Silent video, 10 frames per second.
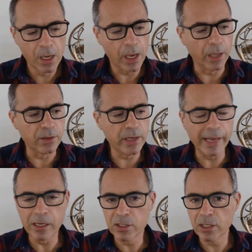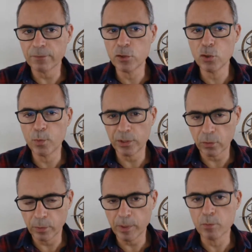and the energy of Jupiter
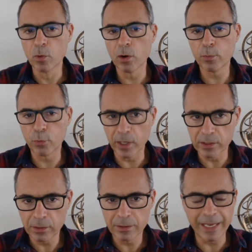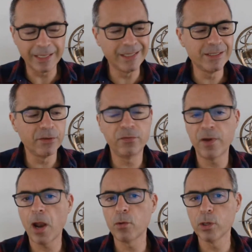will be more present. That is a
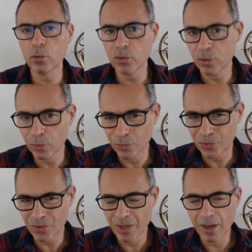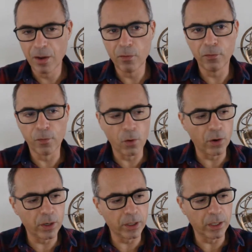very good news
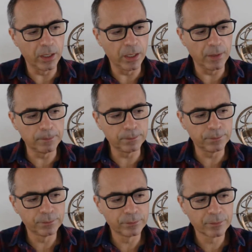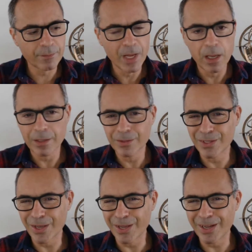for
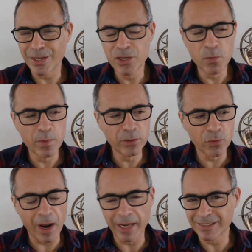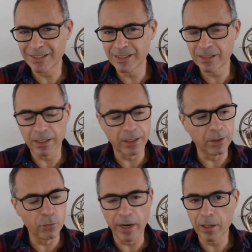the human rights
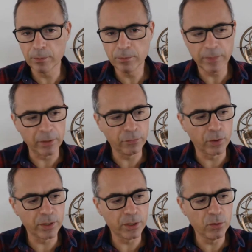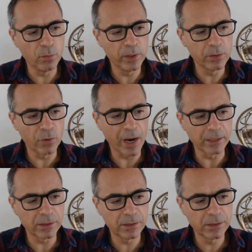realm and for the human
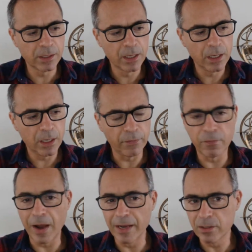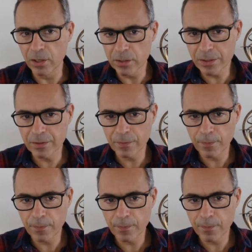rights fighters.